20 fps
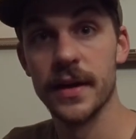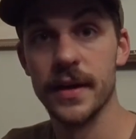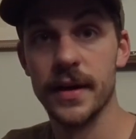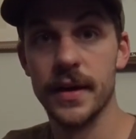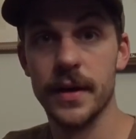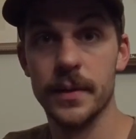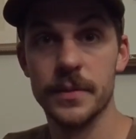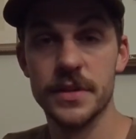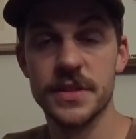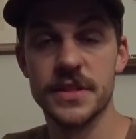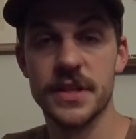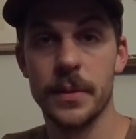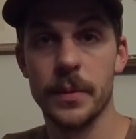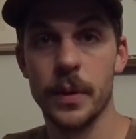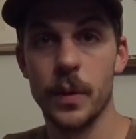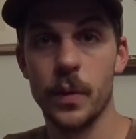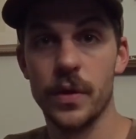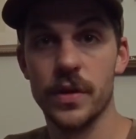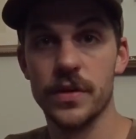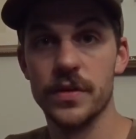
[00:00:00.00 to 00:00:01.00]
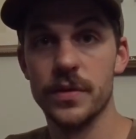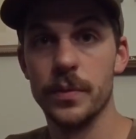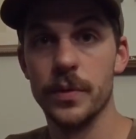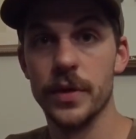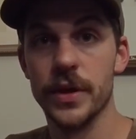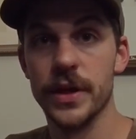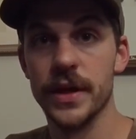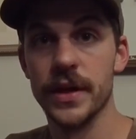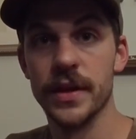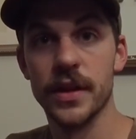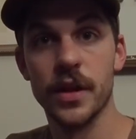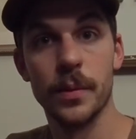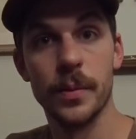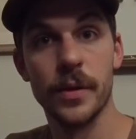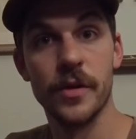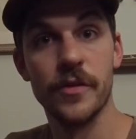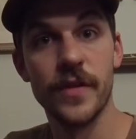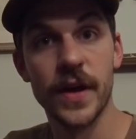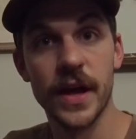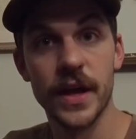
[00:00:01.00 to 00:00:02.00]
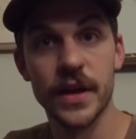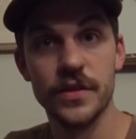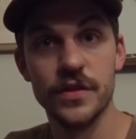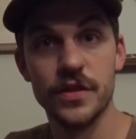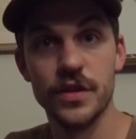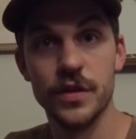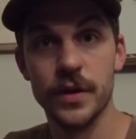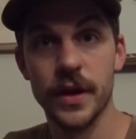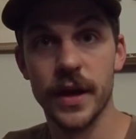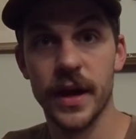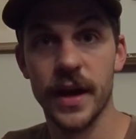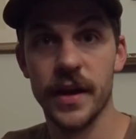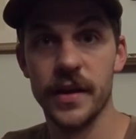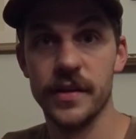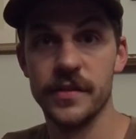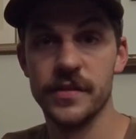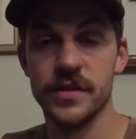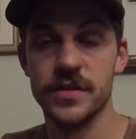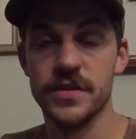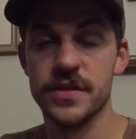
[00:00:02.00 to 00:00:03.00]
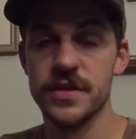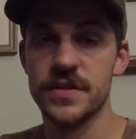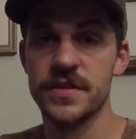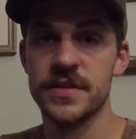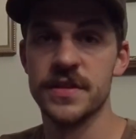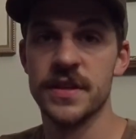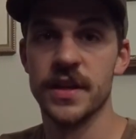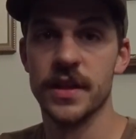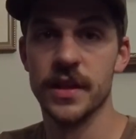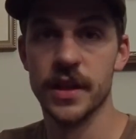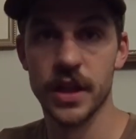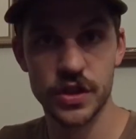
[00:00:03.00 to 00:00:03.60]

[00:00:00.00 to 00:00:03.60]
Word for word: Um, this time I wanted to bring a little bit of value to you guys and just